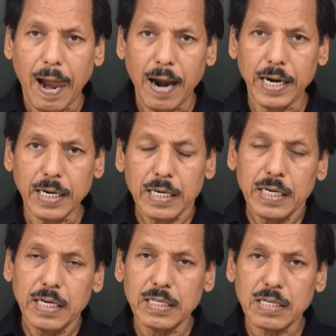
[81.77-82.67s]
right,
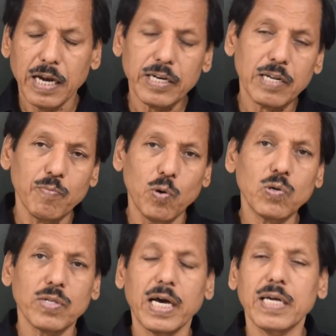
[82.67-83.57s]
is slightly
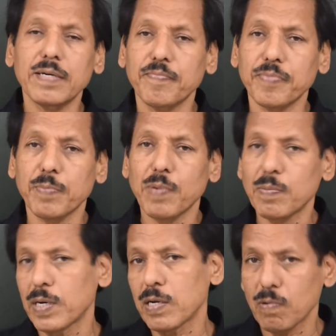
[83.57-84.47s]
more than the
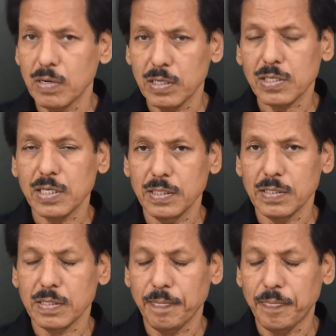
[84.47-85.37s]
perpendicular
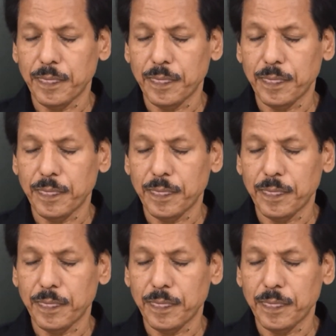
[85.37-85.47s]
distance.